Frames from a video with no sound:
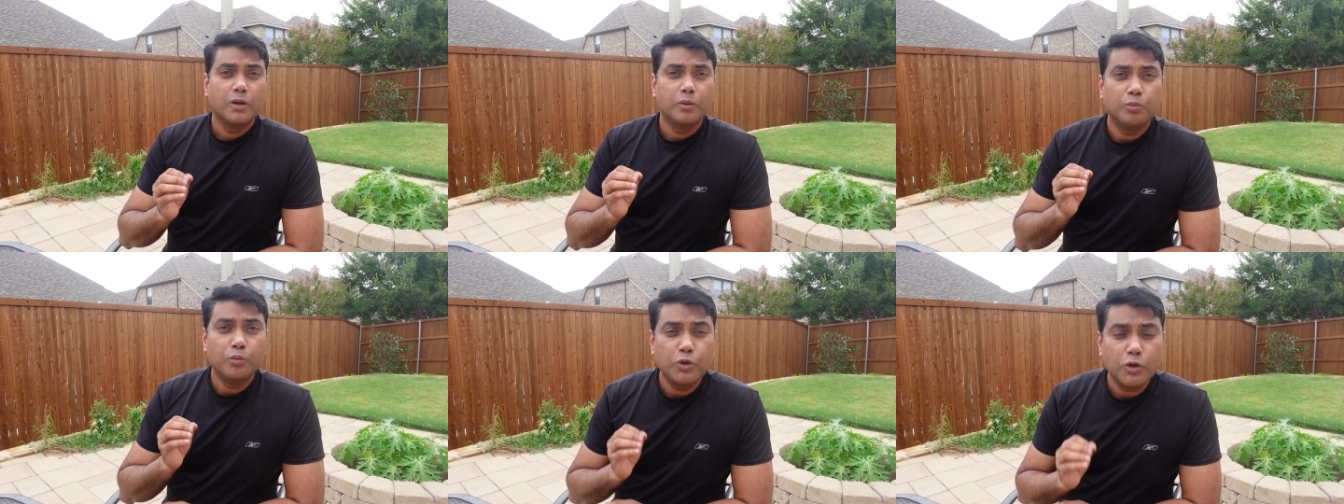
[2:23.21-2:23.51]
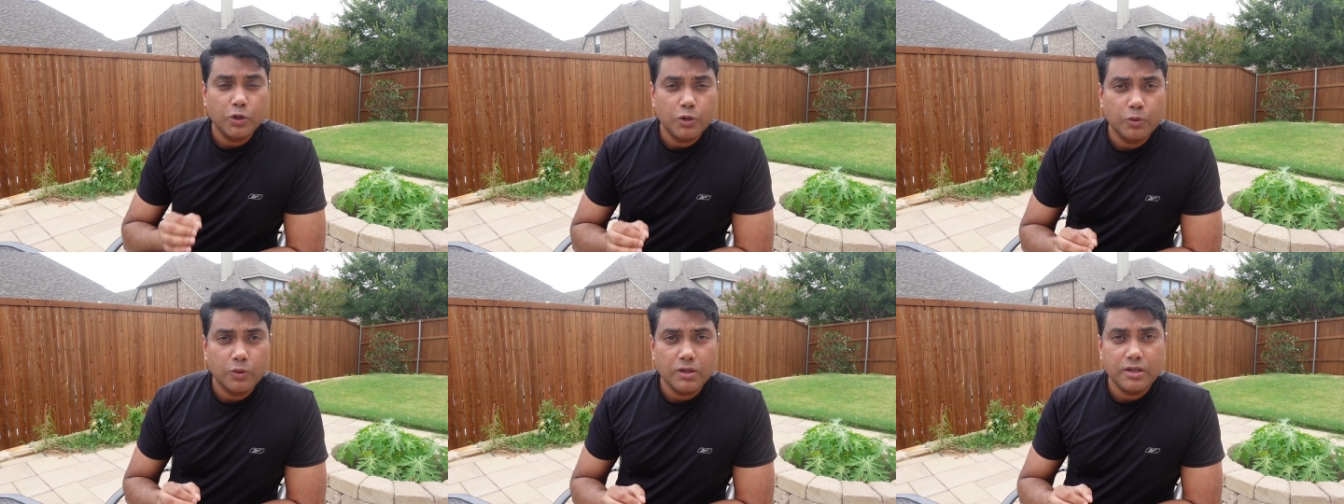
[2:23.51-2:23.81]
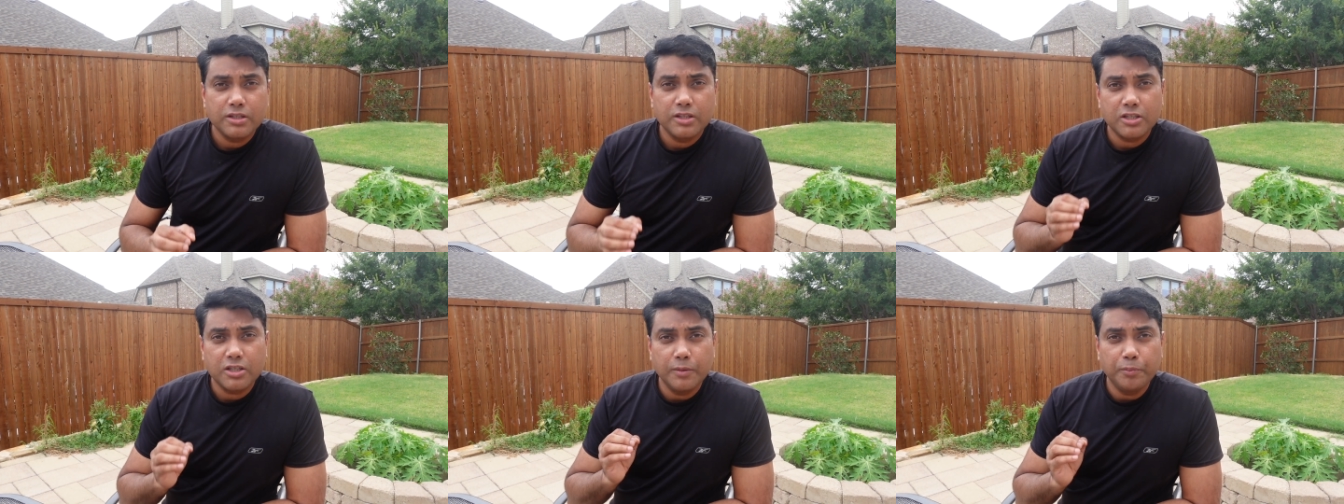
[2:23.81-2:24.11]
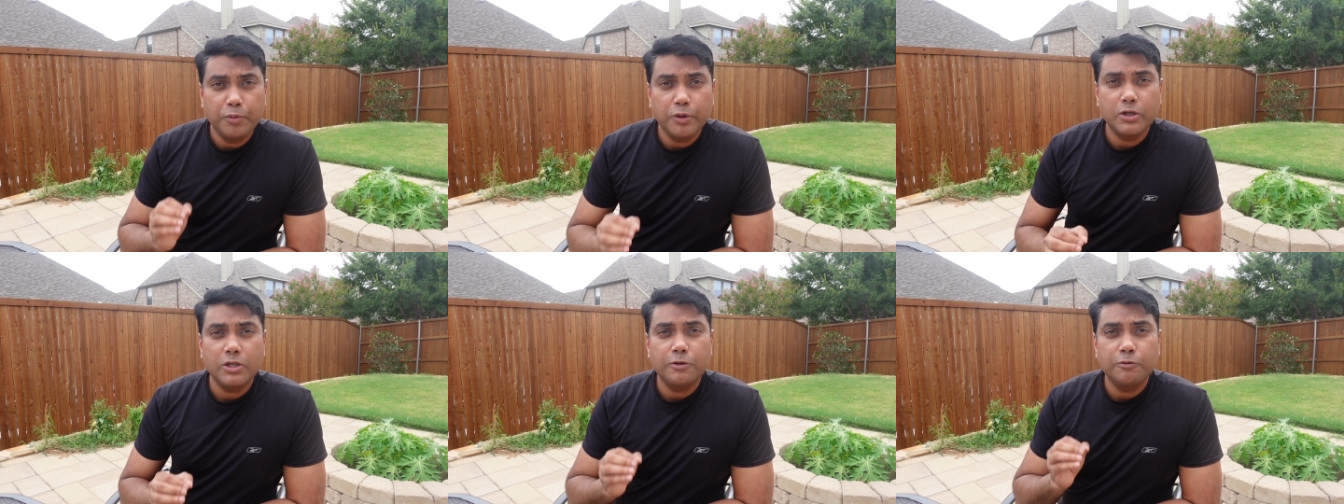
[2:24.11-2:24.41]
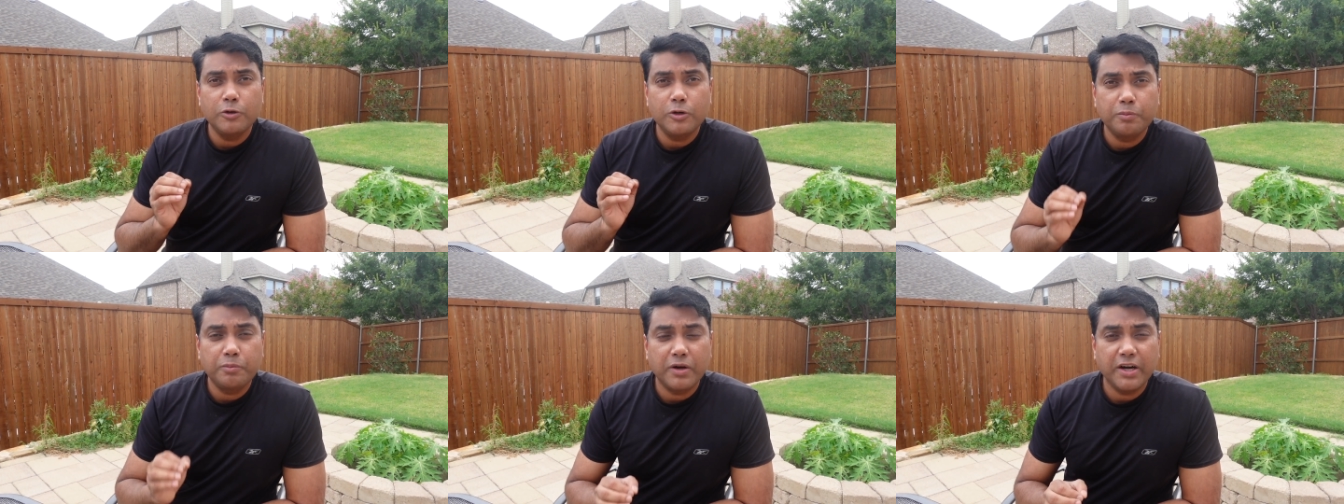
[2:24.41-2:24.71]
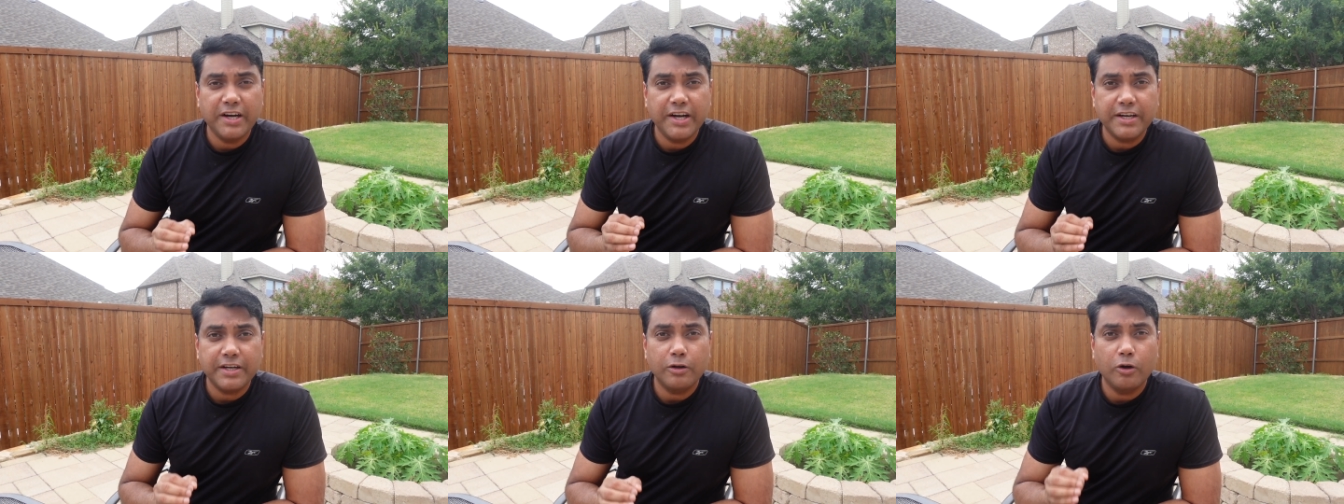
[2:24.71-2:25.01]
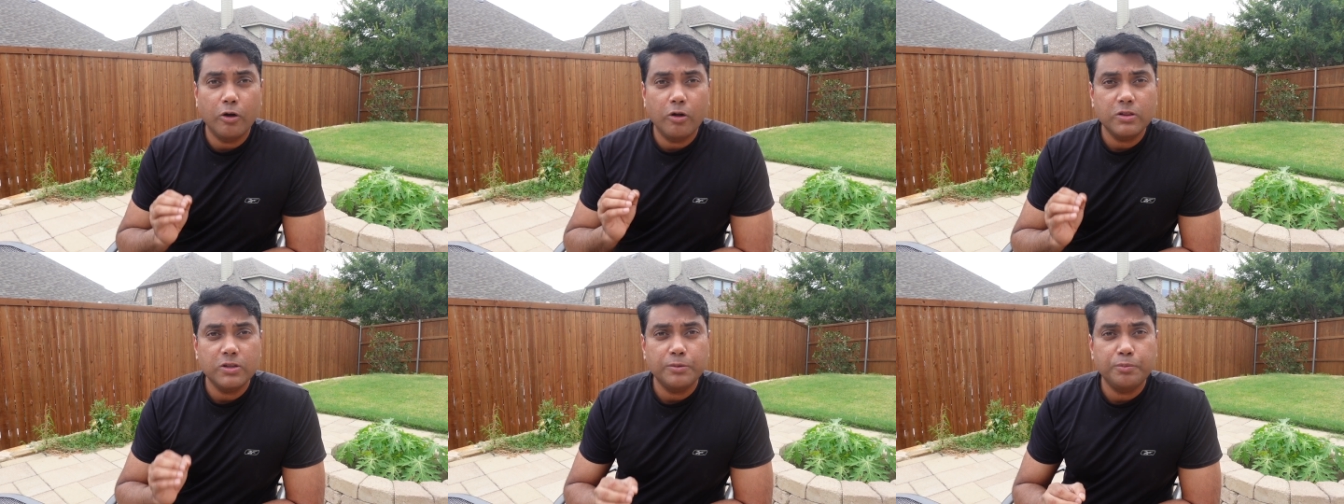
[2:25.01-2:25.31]
Moreover, the computer would predict
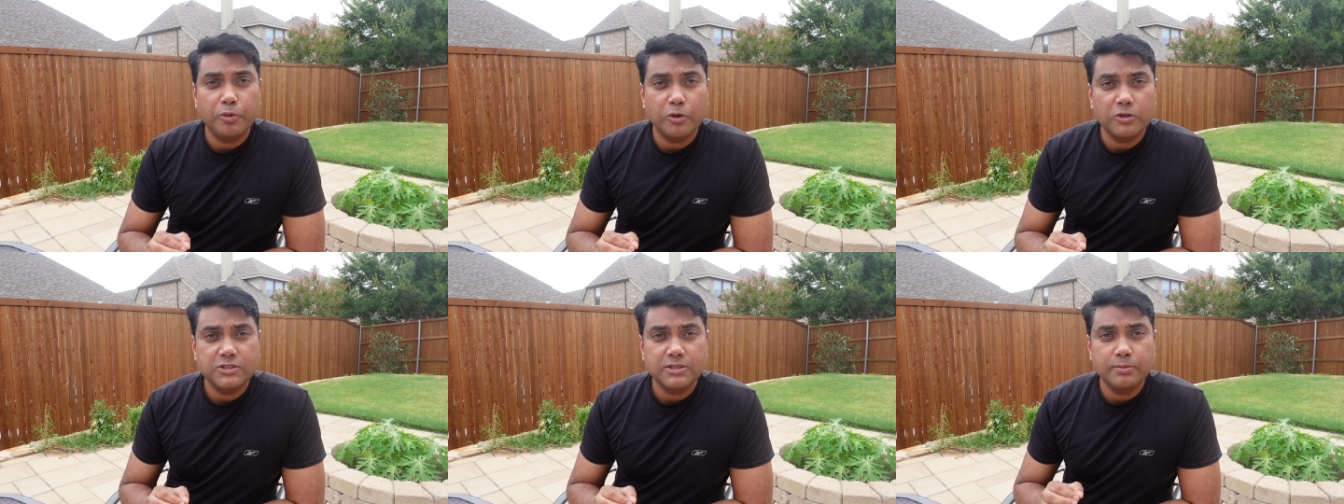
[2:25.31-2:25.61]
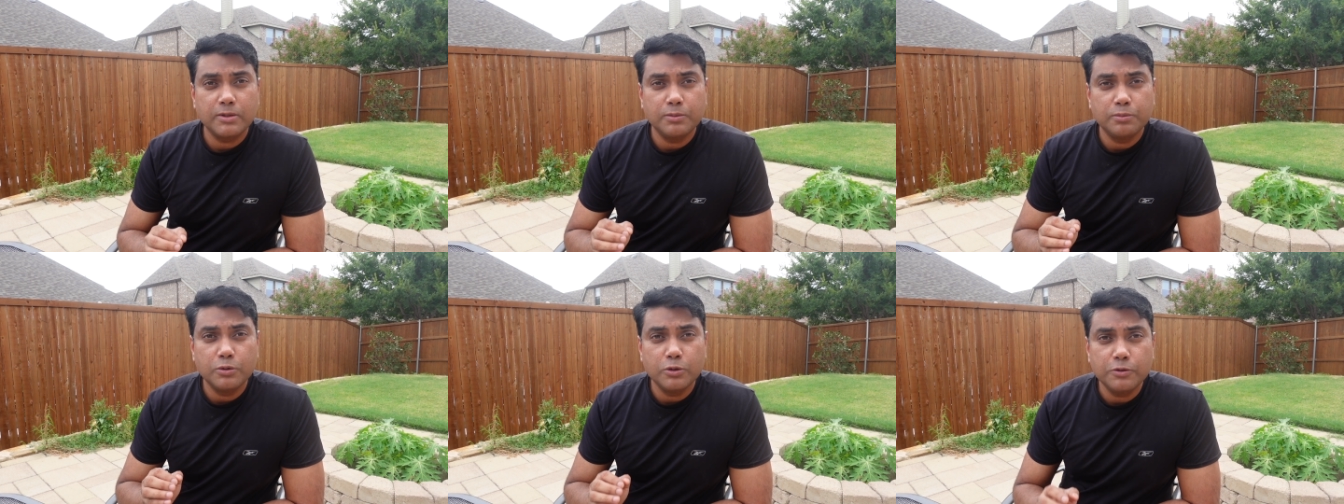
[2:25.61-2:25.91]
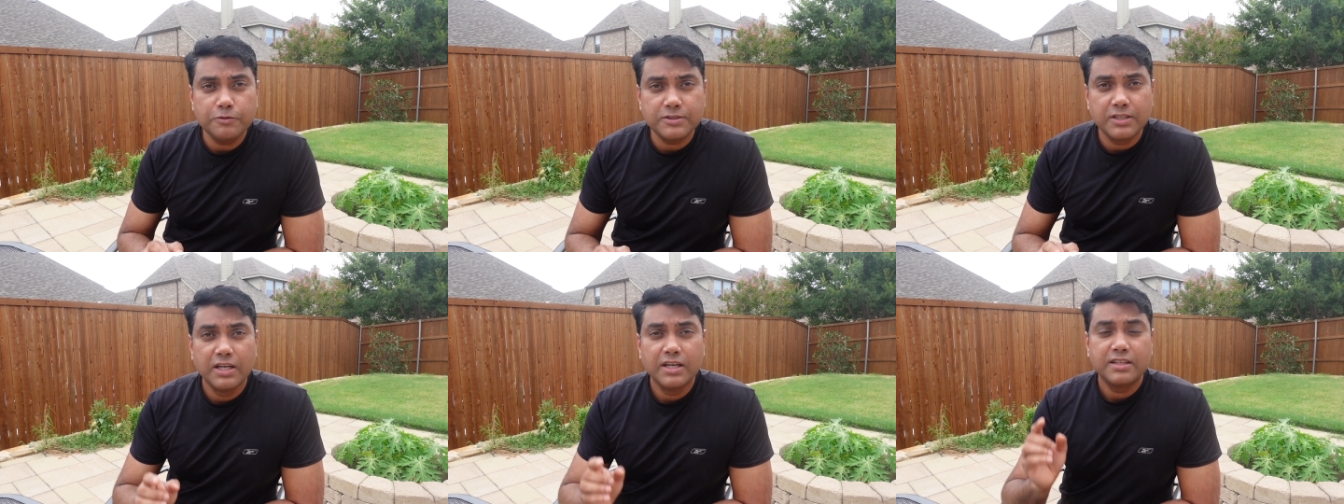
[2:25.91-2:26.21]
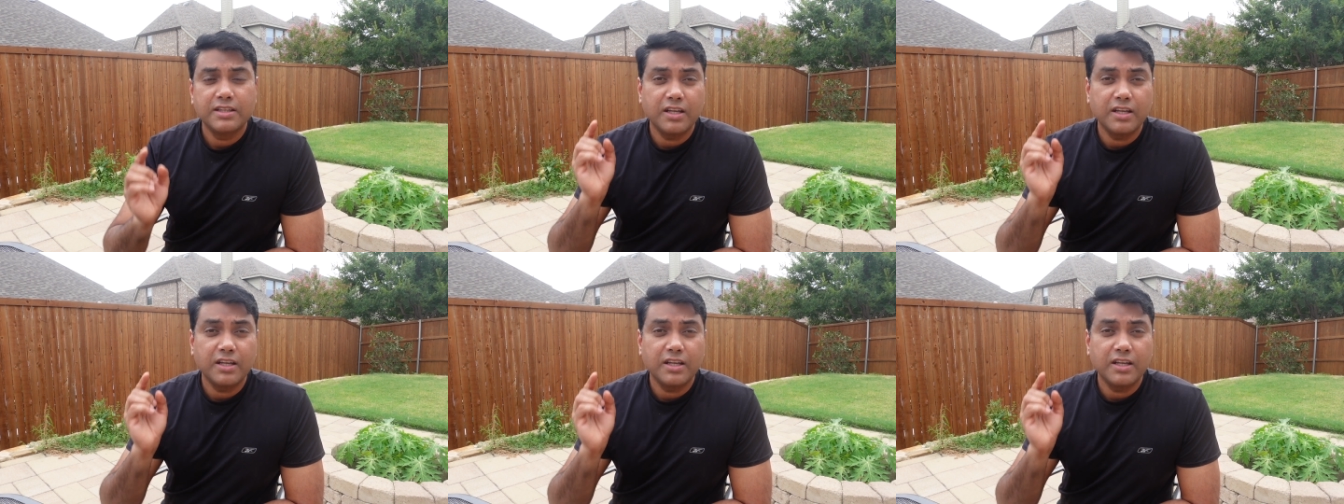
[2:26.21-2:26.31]
all the possible moves